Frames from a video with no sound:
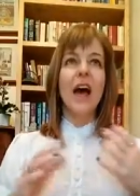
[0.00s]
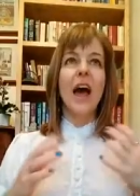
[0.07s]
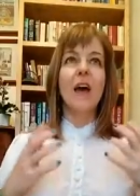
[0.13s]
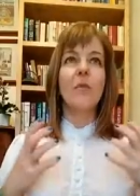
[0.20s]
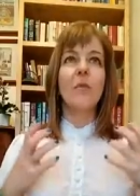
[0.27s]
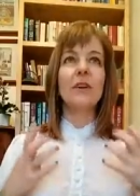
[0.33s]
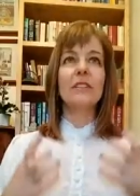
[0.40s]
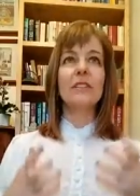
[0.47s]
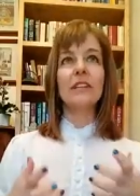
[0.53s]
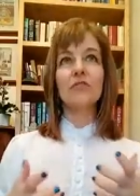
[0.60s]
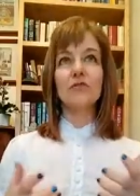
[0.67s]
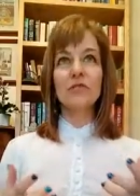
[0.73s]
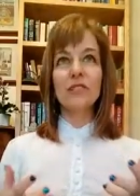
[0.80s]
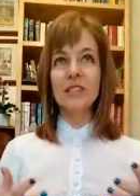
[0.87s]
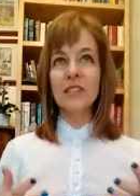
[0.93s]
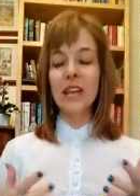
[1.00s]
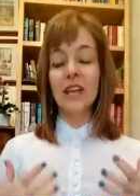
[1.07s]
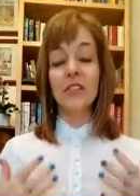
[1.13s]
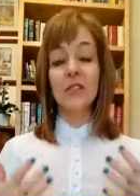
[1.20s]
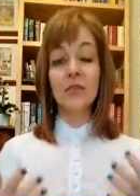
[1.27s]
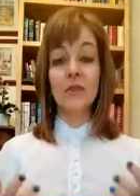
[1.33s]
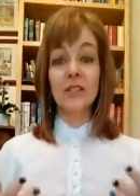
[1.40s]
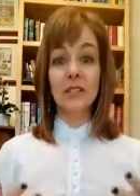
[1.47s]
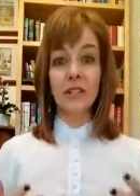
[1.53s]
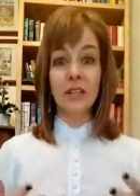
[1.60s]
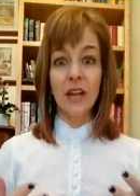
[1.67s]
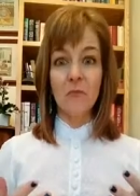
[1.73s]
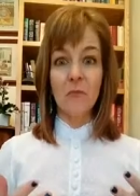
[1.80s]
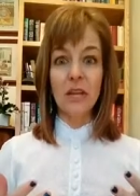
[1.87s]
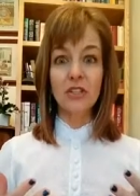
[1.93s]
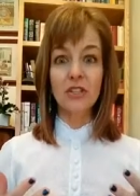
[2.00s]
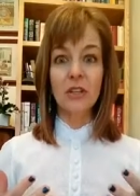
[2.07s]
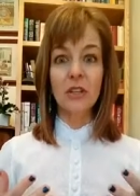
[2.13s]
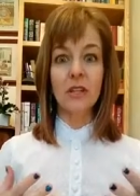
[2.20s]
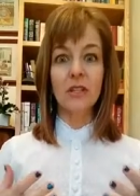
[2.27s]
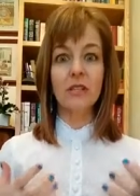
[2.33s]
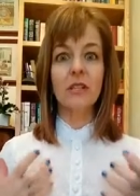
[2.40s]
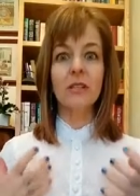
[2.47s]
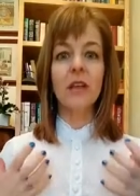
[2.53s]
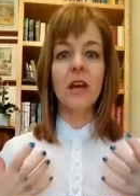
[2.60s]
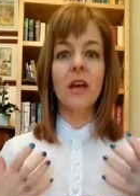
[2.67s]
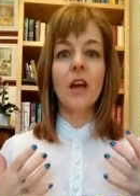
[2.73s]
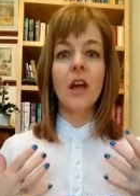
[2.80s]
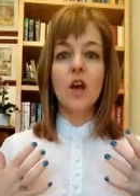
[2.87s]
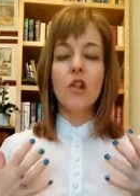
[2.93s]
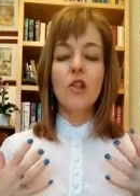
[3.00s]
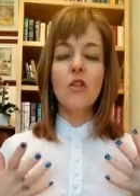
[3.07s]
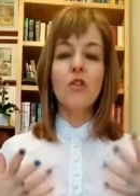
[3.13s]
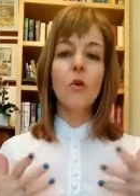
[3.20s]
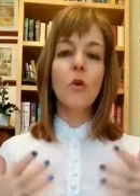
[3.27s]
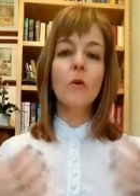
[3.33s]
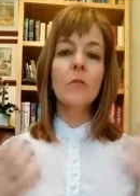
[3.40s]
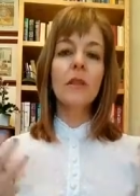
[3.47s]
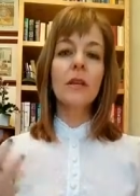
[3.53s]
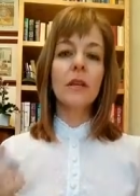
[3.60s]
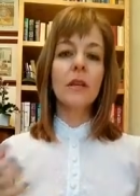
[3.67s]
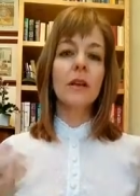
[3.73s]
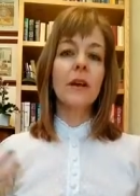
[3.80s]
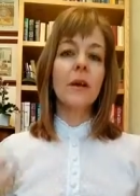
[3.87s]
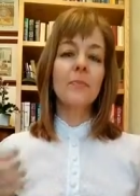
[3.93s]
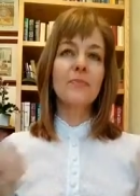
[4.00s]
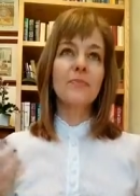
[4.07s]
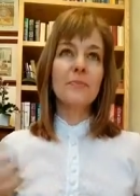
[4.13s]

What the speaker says: And what's interesting, and the reason that I mention this is that normally